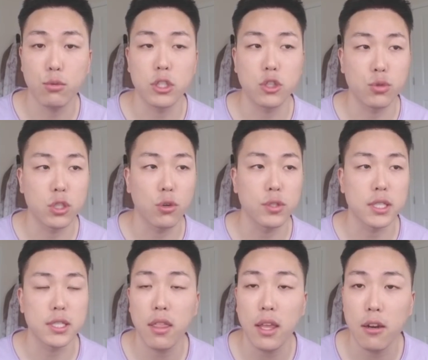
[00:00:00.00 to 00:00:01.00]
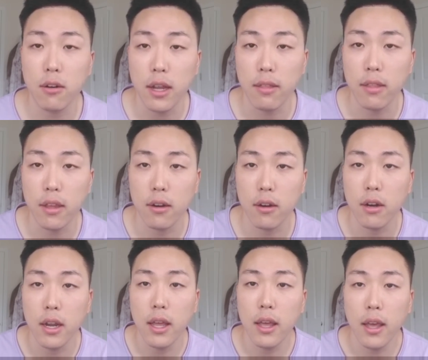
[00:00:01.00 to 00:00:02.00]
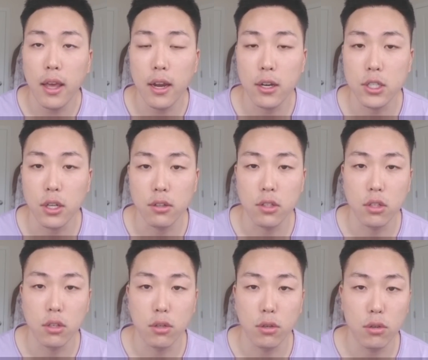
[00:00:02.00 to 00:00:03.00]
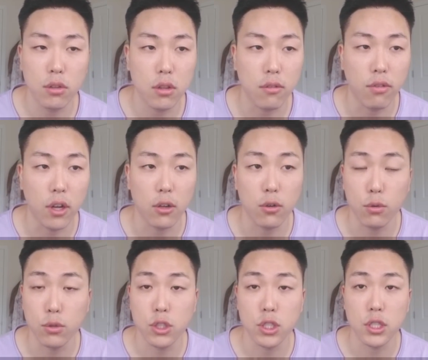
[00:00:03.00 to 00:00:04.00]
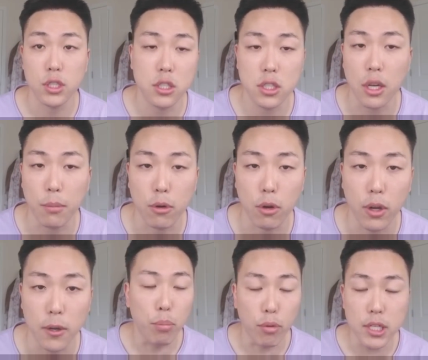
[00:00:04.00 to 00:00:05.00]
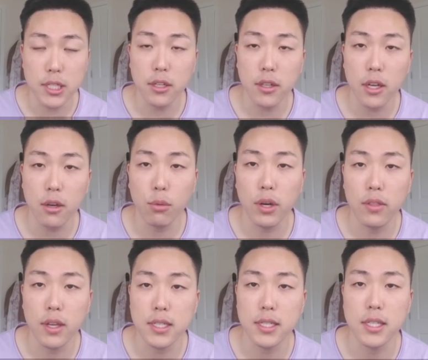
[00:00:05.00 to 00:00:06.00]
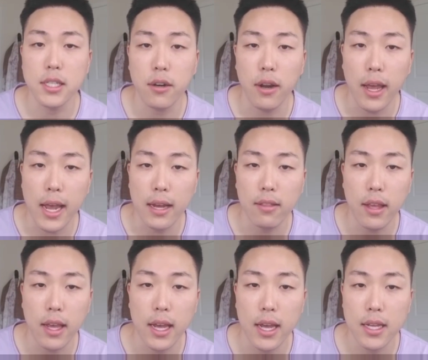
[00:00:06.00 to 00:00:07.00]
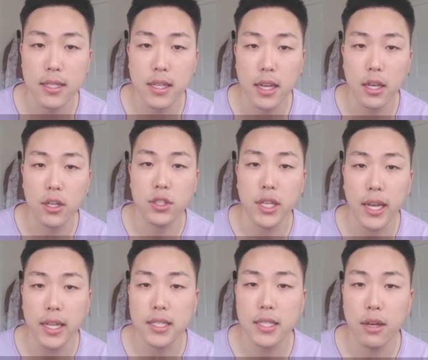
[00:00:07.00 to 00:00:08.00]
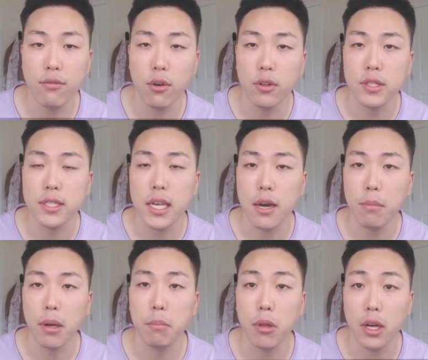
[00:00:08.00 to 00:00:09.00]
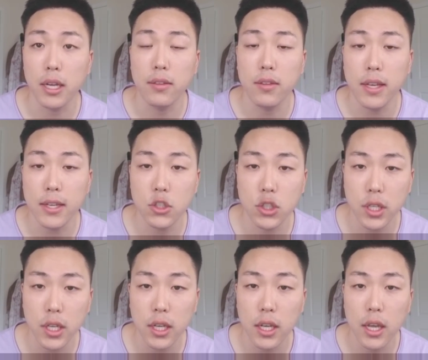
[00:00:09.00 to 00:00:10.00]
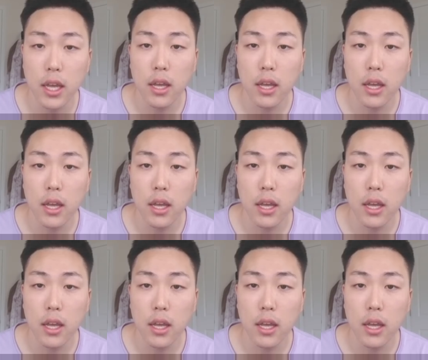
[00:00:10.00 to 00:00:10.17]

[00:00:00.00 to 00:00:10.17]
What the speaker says: which results in thinner and thinner hairs until the follicles just stop growing. Breezula, what it does is it's going to act as a cutaneous level on the scalp by blocking DHT